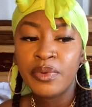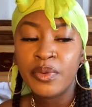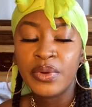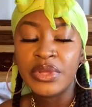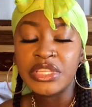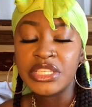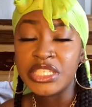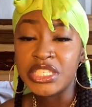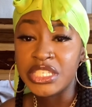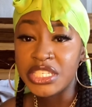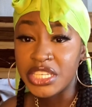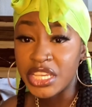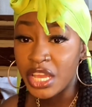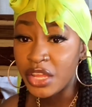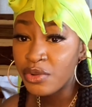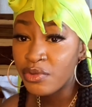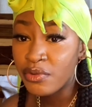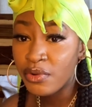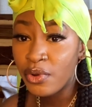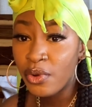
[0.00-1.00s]
in
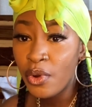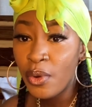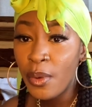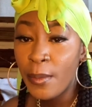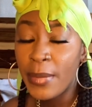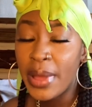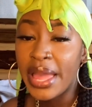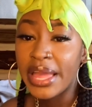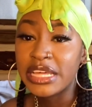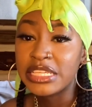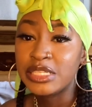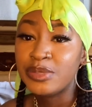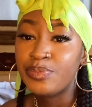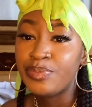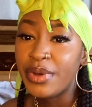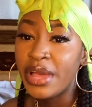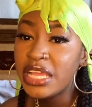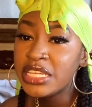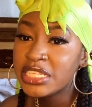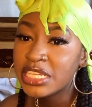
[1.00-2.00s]
general,
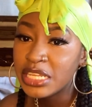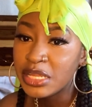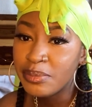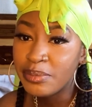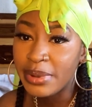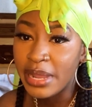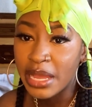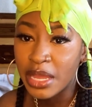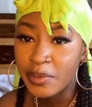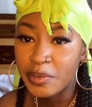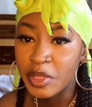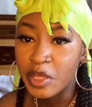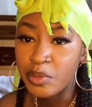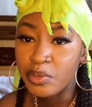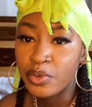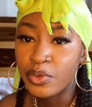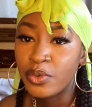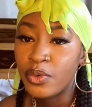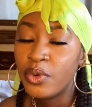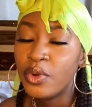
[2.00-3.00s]
especially Black
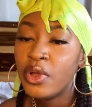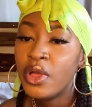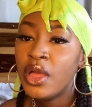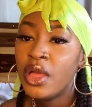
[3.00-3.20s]
people,